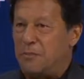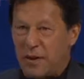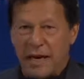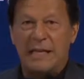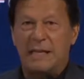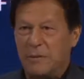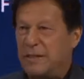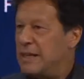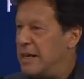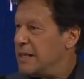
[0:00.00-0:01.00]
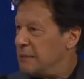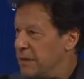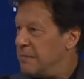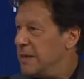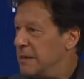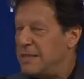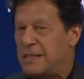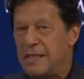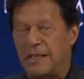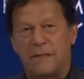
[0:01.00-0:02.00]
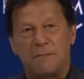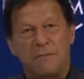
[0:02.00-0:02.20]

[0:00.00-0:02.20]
finally we realized we had made a mistake.